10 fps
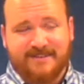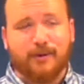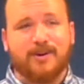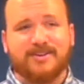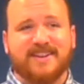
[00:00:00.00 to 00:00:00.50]
Of
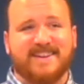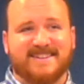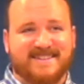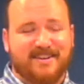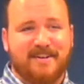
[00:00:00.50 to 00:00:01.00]
course you can
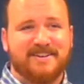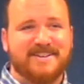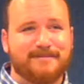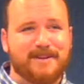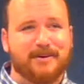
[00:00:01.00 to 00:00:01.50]
consider
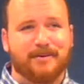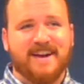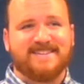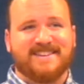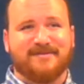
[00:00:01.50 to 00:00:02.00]
evidence. It'd be
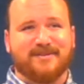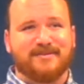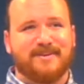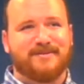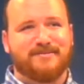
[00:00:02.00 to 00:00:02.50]
crazy if
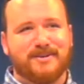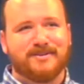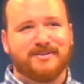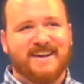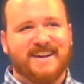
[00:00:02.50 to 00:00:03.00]
the view
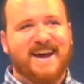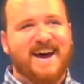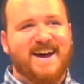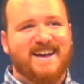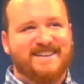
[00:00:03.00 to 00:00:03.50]
was like,
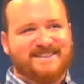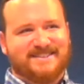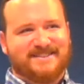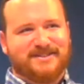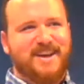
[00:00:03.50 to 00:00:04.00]

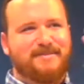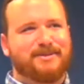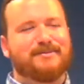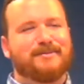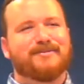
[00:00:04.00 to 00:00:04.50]
just
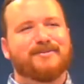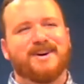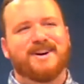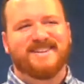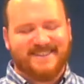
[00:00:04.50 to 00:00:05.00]
believe whatever you
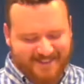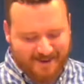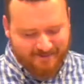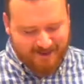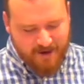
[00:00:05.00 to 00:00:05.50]
want. That's a
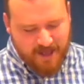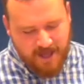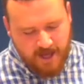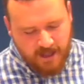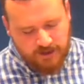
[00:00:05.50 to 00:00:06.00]
dumb view.
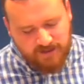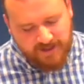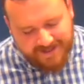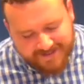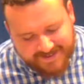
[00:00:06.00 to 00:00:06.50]
So you
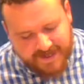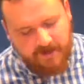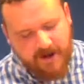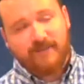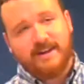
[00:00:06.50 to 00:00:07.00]
can consider
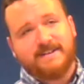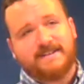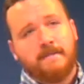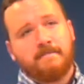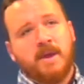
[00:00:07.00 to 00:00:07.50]

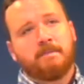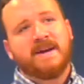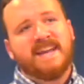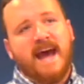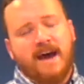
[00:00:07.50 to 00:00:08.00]
evidence, but
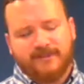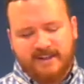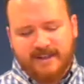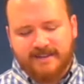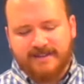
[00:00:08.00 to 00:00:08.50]
you have to
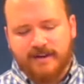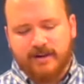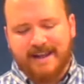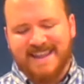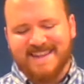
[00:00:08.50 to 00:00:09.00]
consider
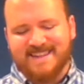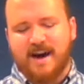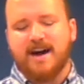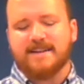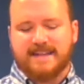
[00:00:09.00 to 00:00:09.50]
it in the
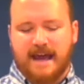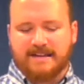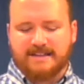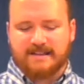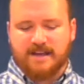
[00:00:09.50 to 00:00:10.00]

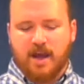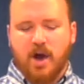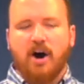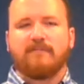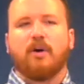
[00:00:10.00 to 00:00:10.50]
context
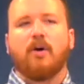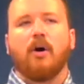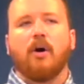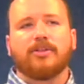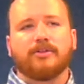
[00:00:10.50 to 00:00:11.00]
of
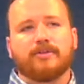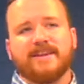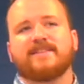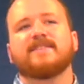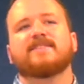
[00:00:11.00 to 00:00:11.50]
all the
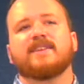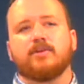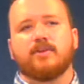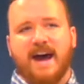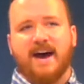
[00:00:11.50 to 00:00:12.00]
reasons that
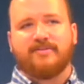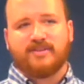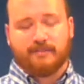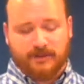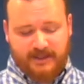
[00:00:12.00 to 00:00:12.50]
you have
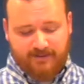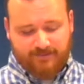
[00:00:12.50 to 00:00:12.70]
to believe.